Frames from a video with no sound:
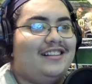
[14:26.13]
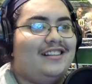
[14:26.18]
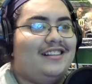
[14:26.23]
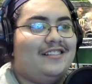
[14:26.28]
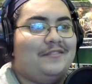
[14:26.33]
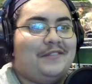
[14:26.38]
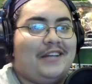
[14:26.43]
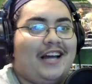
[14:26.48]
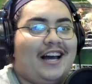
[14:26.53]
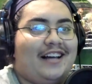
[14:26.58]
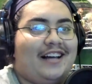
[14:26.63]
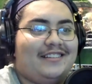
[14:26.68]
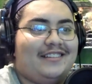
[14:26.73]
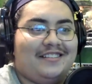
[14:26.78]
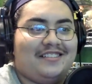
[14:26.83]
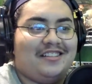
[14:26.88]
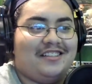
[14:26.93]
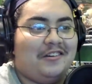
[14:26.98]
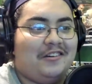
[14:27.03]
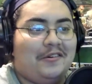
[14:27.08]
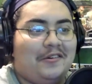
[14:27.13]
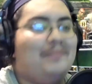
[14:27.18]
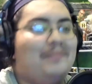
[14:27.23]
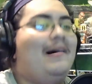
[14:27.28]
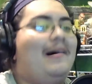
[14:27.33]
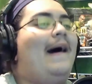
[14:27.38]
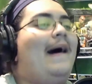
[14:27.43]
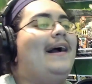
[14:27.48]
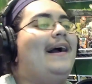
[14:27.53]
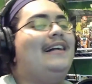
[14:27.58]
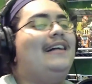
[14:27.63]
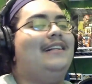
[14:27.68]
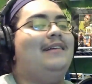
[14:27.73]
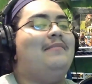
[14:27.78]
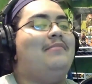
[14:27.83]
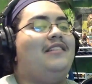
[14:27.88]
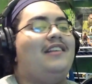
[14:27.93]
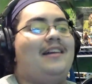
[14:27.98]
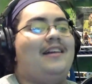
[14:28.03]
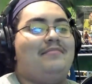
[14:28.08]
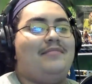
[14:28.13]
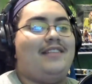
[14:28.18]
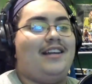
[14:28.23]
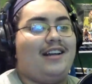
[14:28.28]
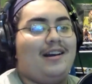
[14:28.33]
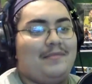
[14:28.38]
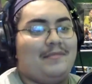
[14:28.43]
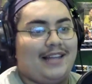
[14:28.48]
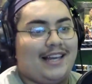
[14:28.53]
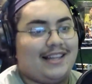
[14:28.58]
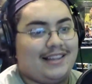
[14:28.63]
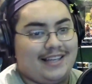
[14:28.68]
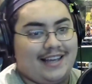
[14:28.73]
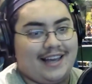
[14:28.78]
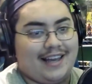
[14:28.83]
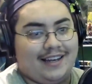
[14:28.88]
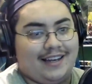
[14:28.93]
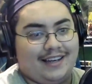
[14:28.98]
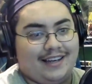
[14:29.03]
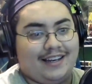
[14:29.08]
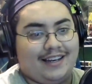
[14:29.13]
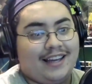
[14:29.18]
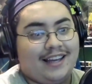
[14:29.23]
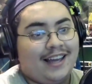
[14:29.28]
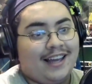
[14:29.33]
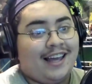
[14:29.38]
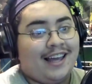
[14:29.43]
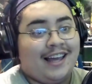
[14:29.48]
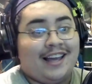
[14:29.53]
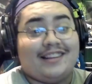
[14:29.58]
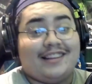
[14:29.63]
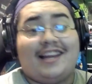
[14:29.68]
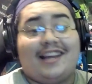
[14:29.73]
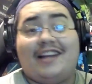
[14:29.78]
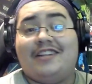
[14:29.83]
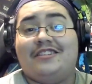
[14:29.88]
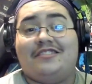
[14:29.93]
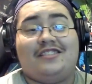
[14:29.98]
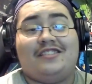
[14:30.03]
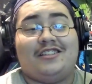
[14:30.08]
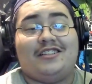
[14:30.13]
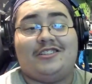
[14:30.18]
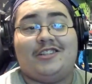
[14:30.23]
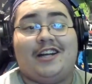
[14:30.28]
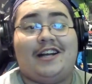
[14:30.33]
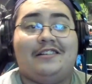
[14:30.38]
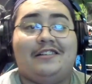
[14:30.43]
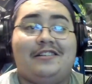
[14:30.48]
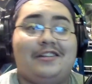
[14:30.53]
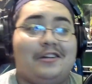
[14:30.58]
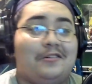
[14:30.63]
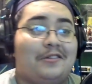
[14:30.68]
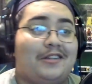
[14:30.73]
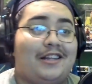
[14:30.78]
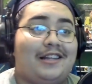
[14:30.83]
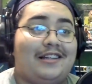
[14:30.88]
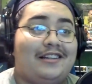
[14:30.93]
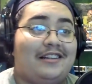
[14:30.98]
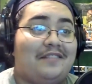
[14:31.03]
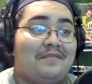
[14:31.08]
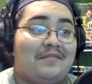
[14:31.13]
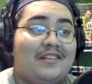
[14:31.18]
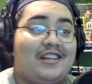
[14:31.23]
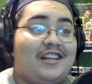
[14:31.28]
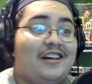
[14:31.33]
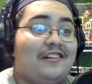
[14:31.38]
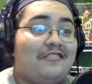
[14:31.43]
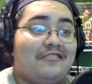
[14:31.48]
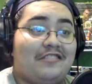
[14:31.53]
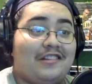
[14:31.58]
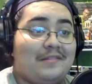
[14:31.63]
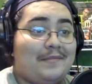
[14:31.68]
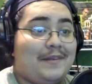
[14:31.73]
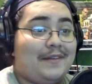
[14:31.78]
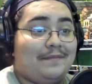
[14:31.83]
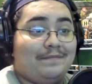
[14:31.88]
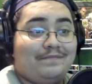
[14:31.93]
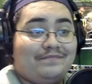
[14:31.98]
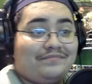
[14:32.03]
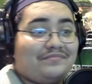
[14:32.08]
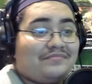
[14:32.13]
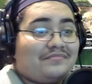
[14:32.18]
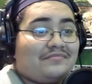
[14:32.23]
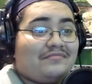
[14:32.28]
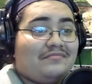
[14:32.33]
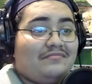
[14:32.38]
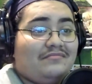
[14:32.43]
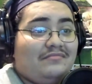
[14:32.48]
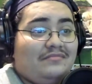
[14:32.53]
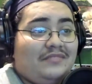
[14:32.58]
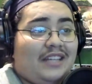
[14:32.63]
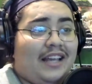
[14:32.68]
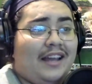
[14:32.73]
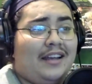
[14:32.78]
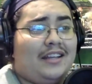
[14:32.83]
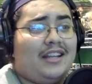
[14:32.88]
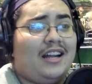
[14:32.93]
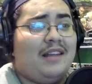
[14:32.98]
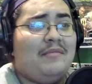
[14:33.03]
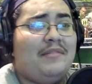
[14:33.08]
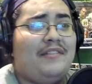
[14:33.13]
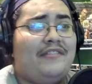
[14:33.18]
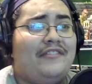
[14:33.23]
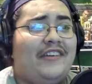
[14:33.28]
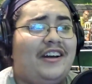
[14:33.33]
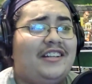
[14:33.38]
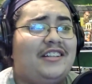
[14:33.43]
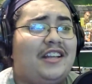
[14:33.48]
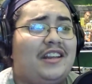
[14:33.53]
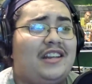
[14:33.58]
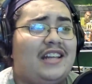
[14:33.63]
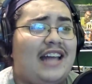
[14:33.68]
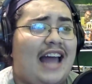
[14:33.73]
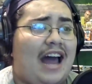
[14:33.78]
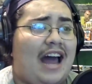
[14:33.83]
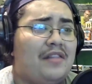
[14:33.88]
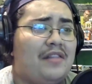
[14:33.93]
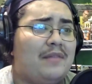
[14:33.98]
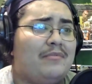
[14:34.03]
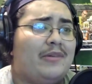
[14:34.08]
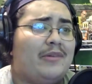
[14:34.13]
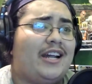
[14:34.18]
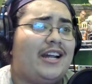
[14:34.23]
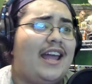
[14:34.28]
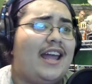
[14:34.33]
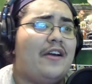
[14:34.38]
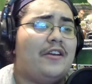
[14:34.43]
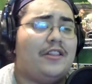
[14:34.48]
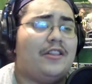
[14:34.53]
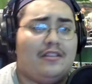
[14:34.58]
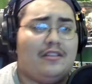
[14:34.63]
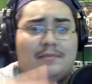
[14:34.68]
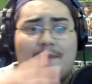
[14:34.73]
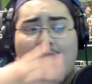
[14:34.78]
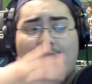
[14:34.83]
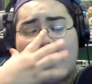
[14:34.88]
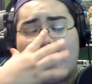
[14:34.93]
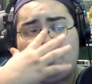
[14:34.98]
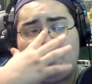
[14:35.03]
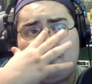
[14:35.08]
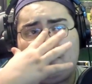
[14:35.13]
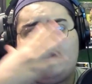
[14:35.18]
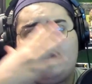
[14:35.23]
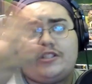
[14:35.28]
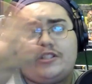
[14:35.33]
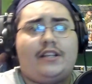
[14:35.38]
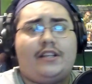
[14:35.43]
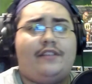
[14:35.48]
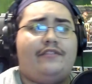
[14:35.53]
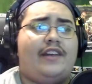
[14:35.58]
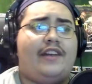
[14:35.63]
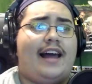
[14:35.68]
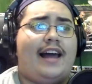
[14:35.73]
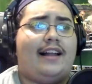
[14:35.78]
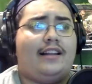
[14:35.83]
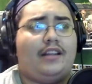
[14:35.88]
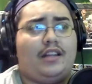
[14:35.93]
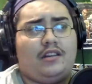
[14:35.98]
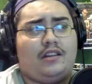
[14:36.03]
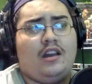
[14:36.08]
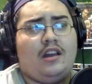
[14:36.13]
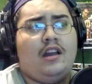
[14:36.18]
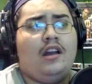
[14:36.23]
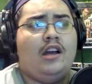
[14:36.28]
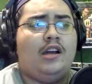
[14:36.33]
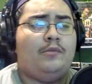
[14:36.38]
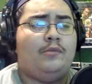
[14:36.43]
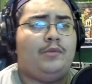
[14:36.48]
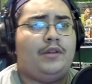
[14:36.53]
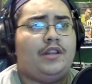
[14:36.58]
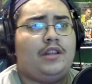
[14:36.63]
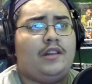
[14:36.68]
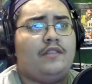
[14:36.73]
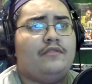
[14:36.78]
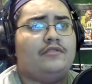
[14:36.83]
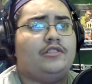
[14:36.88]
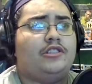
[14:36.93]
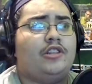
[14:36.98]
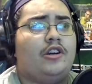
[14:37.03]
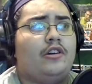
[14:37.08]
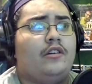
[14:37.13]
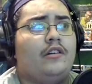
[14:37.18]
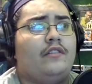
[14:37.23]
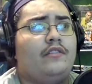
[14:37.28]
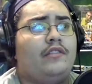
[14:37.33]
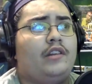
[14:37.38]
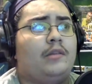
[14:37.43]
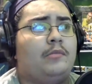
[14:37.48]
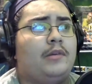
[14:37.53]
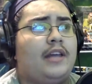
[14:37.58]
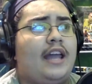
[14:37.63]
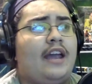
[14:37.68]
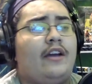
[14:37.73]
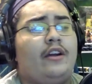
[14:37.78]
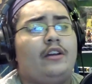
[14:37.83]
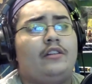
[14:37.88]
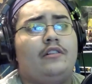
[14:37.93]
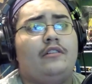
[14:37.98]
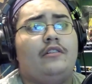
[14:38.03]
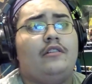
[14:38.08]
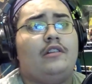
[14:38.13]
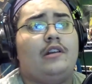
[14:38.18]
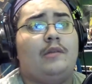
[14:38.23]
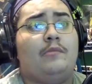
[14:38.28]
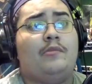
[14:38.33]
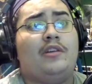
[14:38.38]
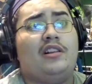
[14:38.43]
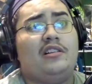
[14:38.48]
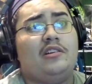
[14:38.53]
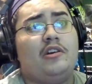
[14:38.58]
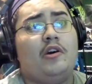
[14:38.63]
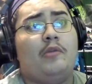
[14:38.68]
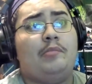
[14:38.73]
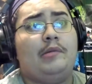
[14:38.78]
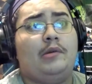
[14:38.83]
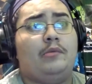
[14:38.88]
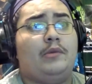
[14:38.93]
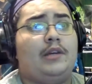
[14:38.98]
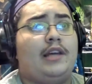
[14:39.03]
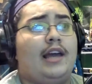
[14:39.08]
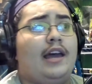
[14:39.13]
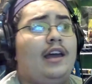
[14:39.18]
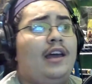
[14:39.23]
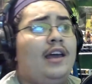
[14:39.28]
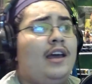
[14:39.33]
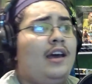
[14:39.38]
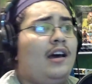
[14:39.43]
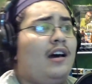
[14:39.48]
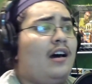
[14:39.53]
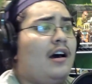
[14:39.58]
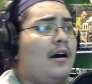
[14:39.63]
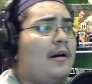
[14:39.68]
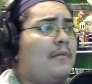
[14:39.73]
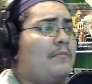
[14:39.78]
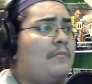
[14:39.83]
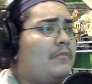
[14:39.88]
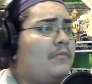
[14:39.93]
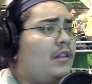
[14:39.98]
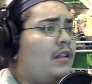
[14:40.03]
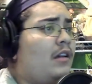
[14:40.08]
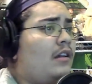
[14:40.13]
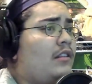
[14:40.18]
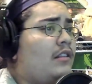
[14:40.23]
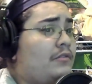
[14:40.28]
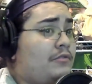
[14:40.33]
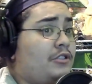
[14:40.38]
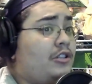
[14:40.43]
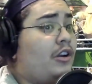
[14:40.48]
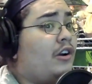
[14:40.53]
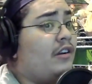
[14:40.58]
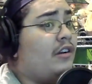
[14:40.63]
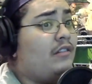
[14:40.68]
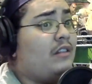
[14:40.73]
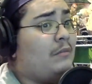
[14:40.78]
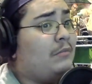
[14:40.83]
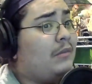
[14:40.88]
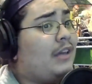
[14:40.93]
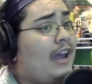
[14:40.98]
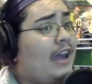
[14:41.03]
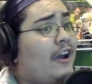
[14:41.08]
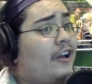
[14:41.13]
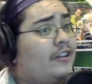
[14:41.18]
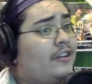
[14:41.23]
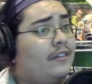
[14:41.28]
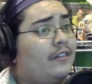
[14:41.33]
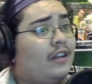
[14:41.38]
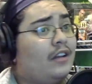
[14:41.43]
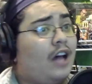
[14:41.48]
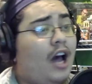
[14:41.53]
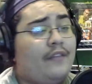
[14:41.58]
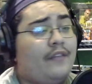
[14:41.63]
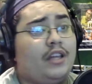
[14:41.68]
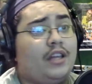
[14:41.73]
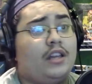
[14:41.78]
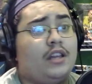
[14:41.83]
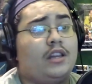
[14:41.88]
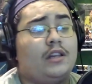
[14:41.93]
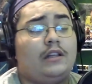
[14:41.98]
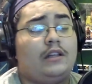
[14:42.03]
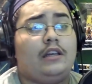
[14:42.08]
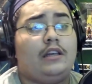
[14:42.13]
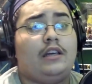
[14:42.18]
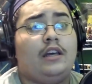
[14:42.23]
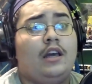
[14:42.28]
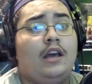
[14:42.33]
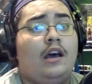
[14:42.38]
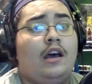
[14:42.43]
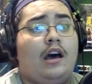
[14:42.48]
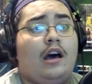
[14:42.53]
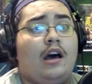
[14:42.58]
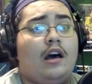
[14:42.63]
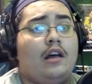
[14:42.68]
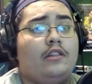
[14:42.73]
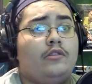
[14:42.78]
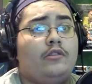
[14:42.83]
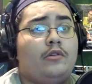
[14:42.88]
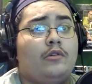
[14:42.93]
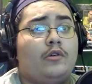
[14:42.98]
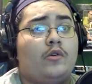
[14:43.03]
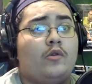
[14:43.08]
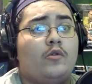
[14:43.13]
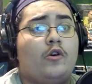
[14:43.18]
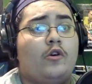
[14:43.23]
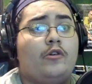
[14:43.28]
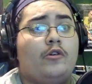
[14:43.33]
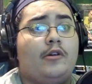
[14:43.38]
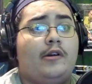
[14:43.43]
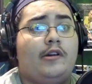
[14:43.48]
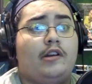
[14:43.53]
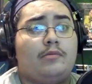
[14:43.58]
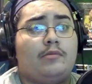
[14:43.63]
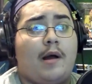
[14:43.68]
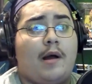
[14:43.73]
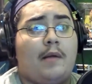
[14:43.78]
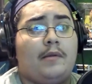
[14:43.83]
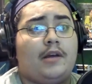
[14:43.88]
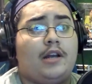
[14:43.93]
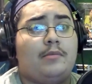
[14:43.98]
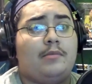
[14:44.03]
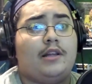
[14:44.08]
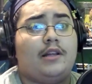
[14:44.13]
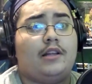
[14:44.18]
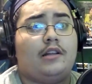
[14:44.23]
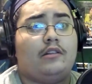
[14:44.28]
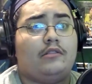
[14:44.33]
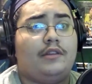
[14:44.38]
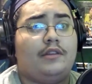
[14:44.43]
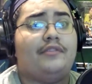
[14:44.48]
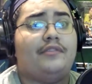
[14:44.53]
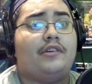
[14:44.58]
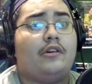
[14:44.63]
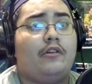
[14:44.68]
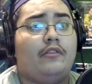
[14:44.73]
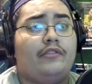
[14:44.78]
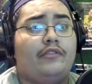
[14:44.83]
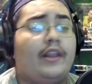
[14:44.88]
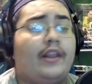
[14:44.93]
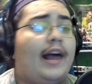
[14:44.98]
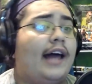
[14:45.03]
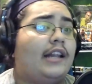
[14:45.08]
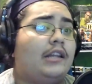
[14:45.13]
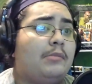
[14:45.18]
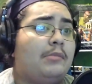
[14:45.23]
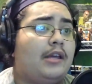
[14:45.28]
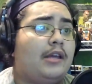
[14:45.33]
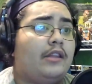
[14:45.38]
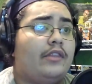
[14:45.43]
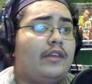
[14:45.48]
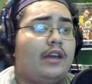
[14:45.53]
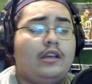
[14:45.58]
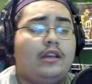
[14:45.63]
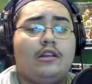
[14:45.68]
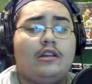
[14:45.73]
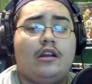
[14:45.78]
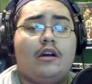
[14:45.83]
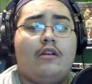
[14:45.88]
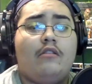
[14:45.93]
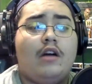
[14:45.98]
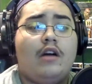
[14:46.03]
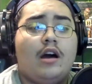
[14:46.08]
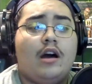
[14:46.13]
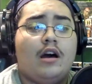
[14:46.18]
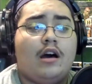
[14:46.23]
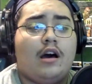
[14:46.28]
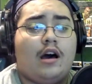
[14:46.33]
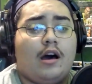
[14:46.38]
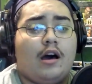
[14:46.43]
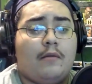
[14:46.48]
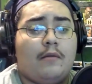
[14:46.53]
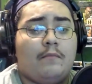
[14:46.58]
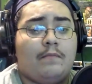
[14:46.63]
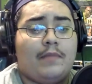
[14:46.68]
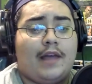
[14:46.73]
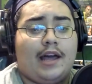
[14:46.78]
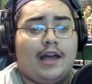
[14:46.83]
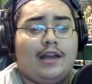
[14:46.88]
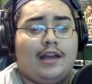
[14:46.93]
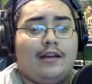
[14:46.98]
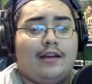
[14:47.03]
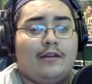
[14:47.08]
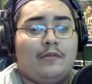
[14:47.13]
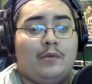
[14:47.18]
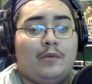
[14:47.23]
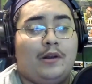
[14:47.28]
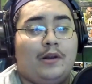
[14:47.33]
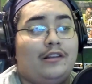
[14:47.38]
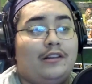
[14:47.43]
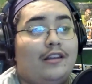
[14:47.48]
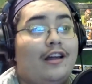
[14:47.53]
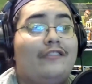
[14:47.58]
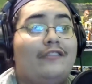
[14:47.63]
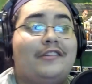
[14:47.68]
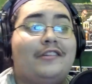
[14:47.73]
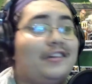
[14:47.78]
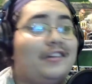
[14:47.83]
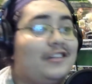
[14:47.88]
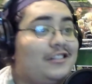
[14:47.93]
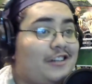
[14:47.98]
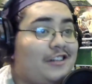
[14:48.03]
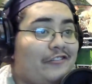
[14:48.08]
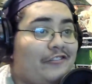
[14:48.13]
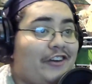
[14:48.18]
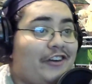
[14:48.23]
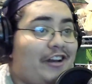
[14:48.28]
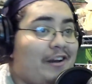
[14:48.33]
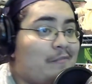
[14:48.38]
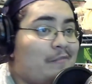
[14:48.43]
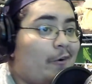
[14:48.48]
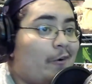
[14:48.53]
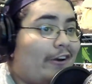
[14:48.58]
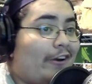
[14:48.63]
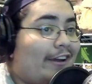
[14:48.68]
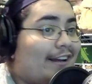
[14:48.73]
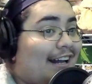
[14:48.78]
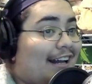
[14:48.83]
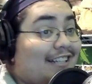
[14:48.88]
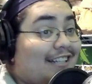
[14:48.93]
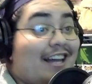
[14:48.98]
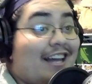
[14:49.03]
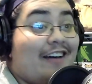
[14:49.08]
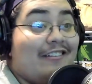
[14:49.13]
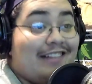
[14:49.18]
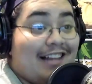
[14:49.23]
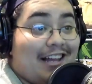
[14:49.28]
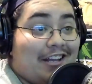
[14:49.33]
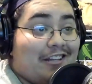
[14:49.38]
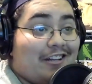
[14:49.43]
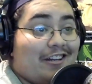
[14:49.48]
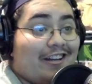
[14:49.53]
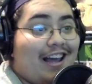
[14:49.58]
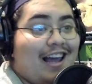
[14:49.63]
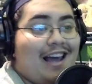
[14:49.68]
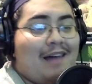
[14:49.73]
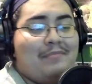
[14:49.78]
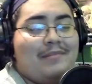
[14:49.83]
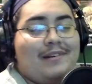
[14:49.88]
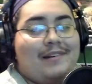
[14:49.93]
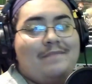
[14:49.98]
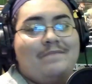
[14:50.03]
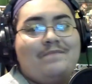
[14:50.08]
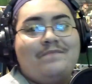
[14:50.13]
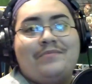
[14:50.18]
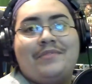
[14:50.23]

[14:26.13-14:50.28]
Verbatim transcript: we got this whole apocalypse type thing coming at the end, and they're just gonna try to deal with it themselves. I mean, it's going to be fun to see how they bring characters back, because usually in finales we see the return of some characters, and I'm really hoping we get the return of some characters. Obviously, due to Corona, it's probably going to be a little difficult for that to be a thing, you know? I would love to see Jeffrey Dean Morgan. I doubt that's going to happen,